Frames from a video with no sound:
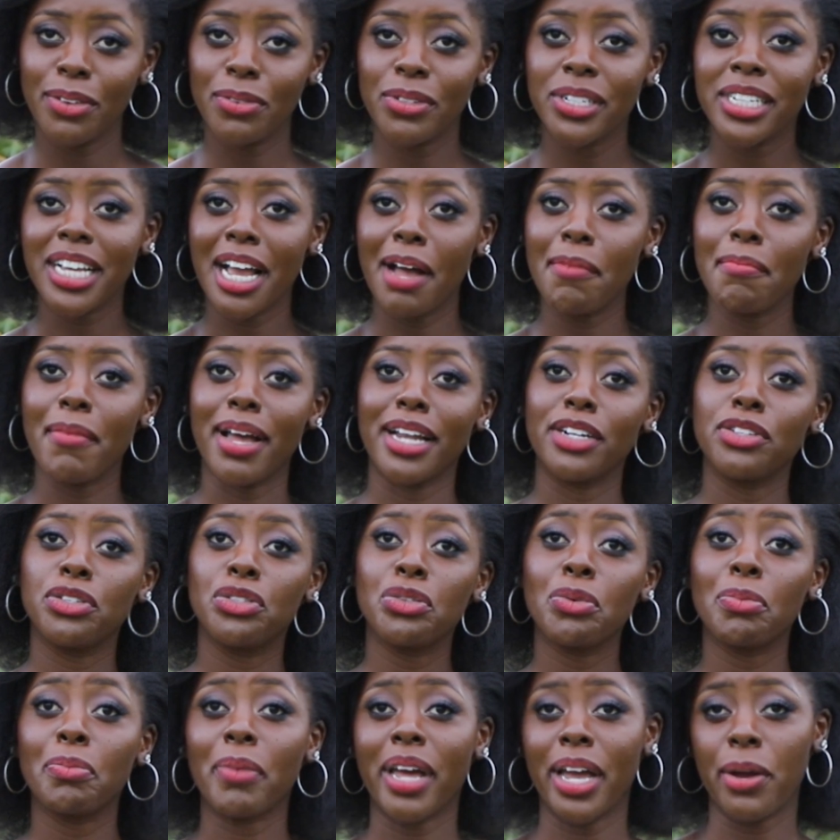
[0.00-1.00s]
would come and
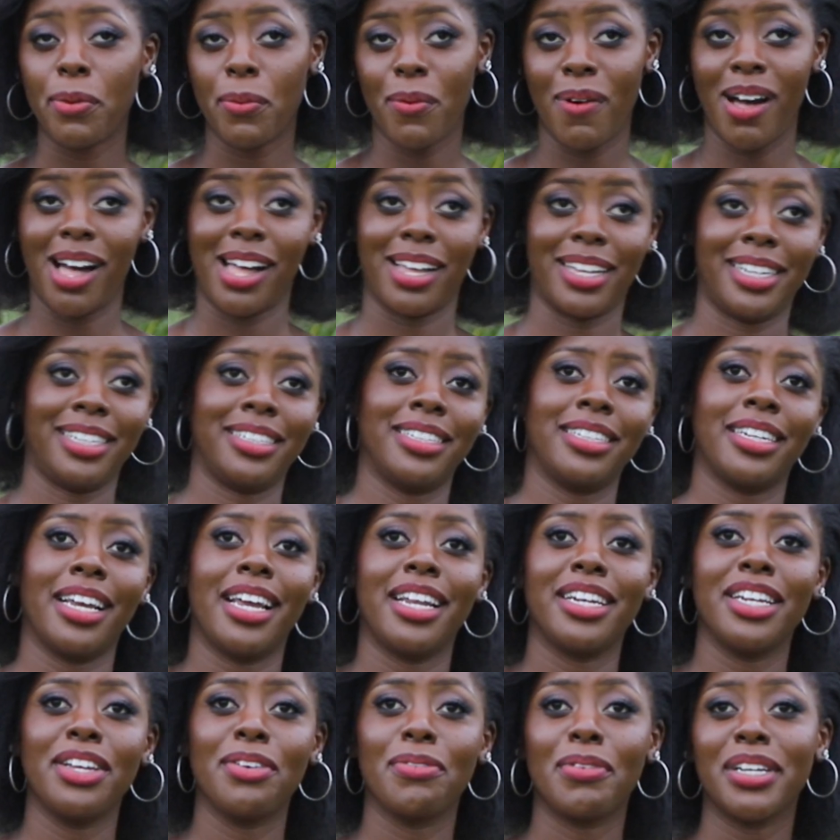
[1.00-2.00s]
do my work,
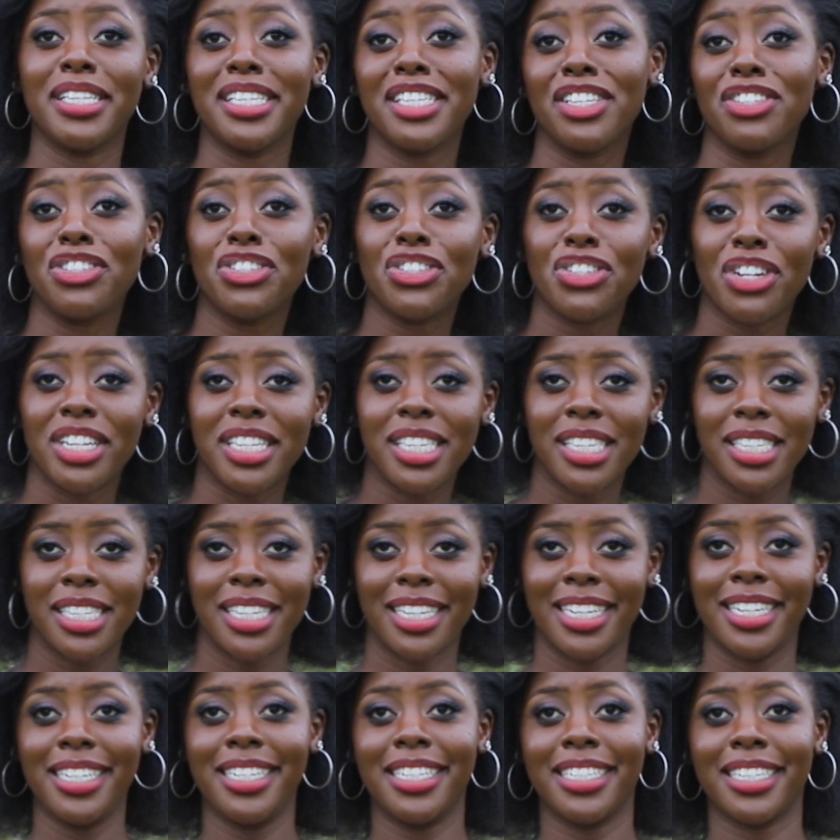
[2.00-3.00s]
and he was
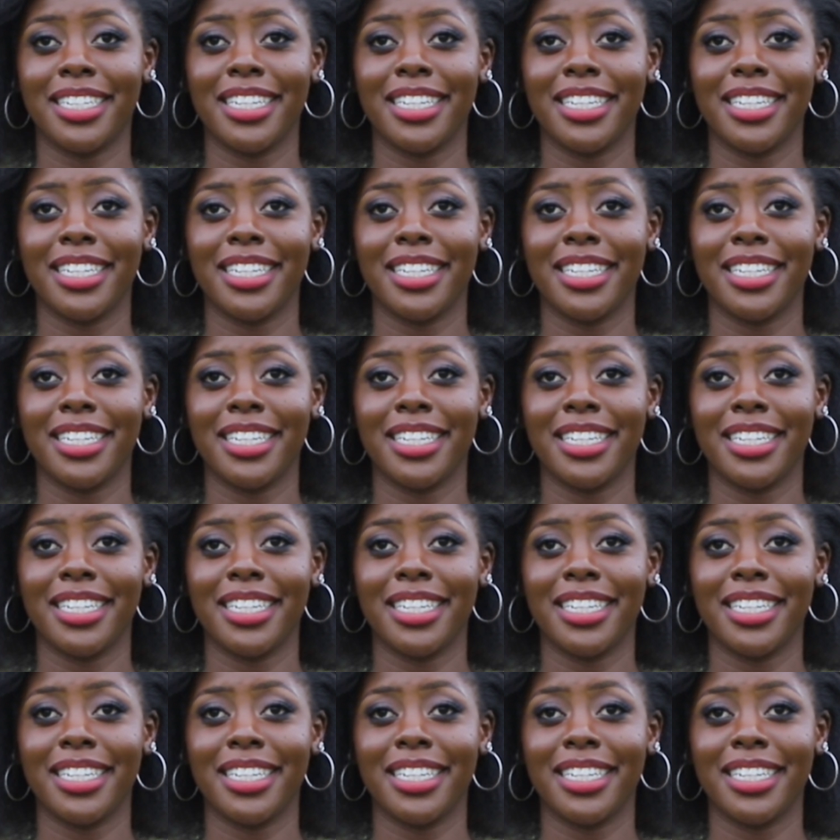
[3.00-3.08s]
interested